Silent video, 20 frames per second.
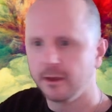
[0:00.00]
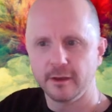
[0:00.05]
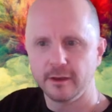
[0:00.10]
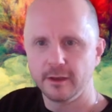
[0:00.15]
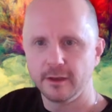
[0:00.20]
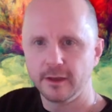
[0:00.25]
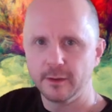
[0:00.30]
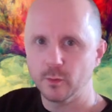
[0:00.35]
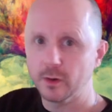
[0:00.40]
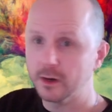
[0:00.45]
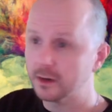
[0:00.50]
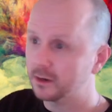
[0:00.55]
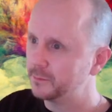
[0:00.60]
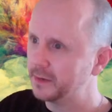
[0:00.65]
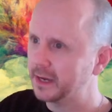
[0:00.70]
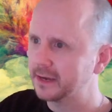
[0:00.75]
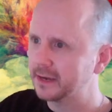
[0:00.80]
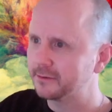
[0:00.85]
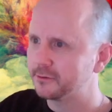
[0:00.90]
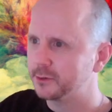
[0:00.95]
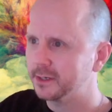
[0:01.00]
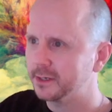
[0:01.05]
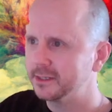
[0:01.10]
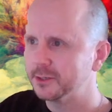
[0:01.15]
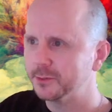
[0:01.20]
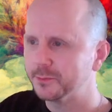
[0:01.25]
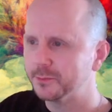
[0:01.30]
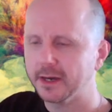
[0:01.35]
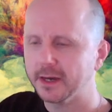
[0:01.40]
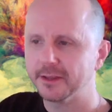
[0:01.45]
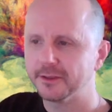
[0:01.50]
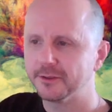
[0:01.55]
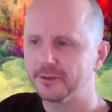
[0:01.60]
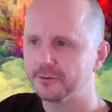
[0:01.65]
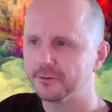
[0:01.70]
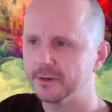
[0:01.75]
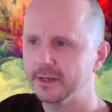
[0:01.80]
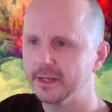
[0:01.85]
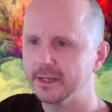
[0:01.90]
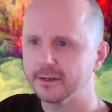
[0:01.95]
Welcome back everyone to part
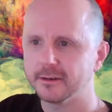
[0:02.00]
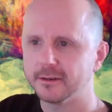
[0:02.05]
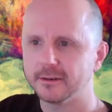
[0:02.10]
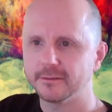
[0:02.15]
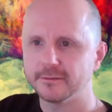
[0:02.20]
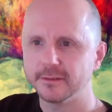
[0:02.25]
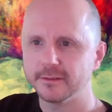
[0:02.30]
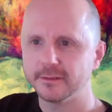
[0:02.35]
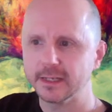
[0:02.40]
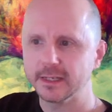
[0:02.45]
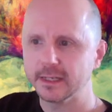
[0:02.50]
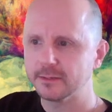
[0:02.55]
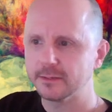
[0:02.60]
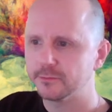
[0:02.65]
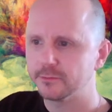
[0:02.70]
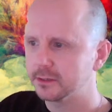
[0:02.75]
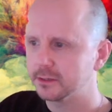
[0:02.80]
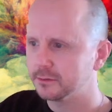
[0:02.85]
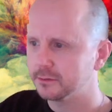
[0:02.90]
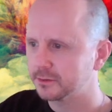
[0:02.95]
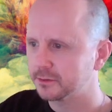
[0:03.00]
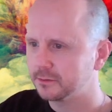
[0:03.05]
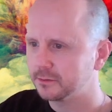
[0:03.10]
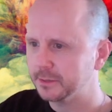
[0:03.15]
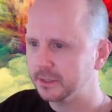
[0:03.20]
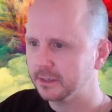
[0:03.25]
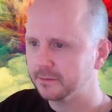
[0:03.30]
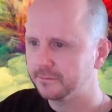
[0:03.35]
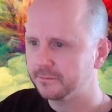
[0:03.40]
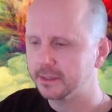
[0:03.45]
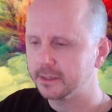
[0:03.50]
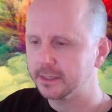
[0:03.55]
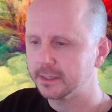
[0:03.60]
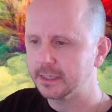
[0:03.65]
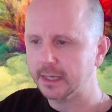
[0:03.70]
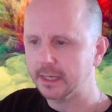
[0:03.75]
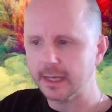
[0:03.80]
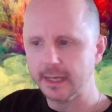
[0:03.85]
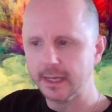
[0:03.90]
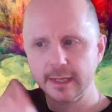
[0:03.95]
3 of Liam Runnalls' Cryptic for the
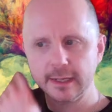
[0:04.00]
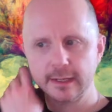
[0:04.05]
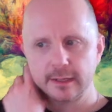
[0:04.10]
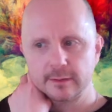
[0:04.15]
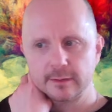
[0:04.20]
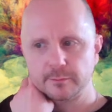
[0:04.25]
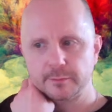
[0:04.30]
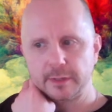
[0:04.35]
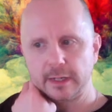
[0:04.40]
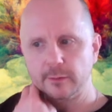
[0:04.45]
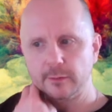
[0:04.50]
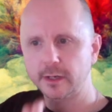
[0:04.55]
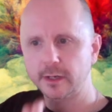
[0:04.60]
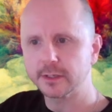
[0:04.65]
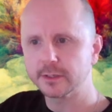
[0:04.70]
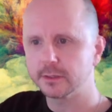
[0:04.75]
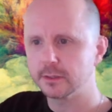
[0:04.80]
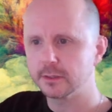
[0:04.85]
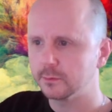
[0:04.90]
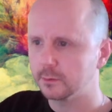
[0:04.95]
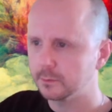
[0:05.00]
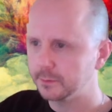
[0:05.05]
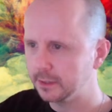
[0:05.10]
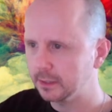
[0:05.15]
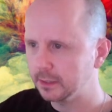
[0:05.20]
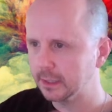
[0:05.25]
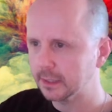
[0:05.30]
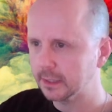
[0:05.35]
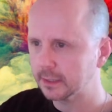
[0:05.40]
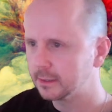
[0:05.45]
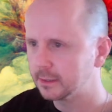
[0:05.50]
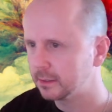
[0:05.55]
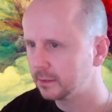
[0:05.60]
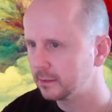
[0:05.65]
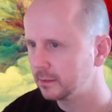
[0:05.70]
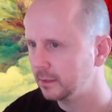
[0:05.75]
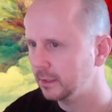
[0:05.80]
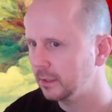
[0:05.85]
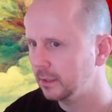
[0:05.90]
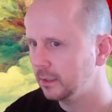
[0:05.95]
day. Part 1 and 2 will be linked
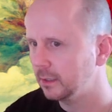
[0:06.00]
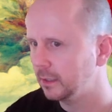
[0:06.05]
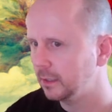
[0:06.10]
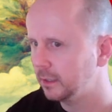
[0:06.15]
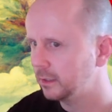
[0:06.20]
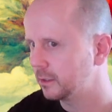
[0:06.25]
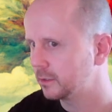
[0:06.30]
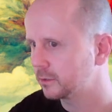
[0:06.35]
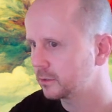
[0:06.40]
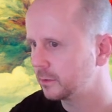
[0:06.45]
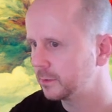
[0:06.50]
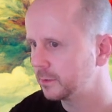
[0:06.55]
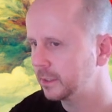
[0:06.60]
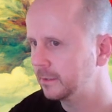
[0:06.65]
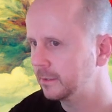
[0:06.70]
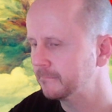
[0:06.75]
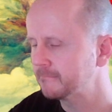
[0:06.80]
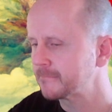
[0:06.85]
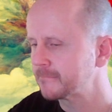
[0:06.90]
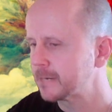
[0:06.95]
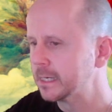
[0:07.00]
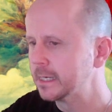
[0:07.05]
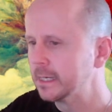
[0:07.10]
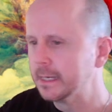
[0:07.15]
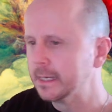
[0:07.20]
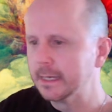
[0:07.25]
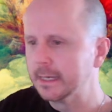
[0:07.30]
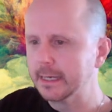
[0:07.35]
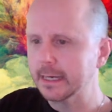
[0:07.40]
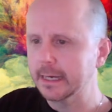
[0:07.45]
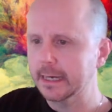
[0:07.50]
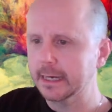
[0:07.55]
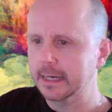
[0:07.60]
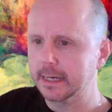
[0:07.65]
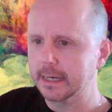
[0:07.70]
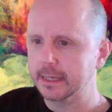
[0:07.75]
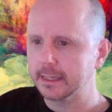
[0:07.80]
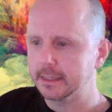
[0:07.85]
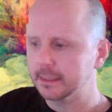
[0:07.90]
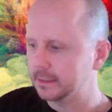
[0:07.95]
in the description.
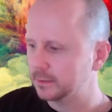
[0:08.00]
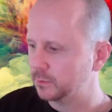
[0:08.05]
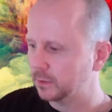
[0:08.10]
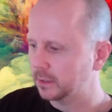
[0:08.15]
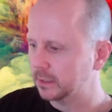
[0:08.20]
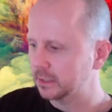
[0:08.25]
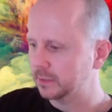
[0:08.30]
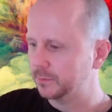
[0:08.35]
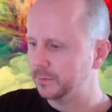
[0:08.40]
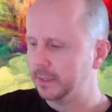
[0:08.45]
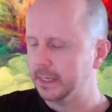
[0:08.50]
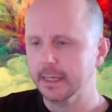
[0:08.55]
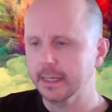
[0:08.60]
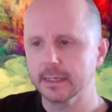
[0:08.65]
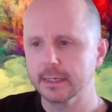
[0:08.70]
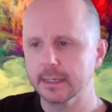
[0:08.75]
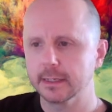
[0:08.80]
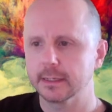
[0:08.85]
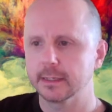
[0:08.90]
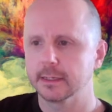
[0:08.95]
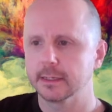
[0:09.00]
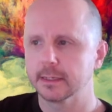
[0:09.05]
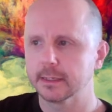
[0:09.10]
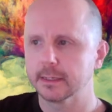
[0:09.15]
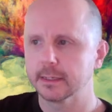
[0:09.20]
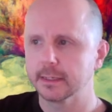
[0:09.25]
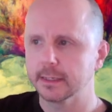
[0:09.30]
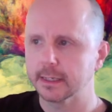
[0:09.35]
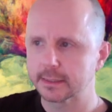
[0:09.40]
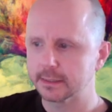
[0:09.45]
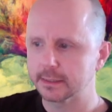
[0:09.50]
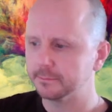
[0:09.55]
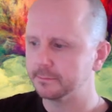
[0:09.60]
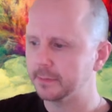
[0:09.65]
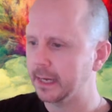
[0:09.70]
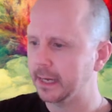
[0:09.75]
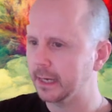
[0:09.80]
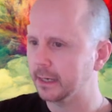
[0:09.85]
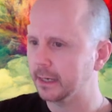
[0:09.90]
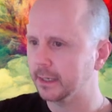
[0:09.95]
This one's been custom
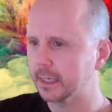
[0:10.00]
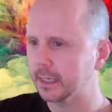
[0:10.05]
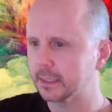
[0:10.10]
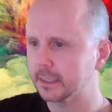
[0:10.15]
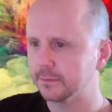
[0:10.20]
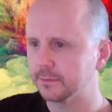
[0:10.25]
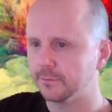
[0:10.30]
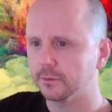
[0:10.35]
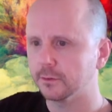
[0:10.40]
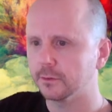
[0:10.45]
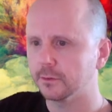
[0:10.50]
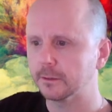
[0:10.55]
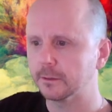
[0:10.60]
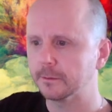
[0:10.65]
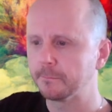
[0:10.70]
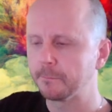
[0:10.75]
made, I guess, for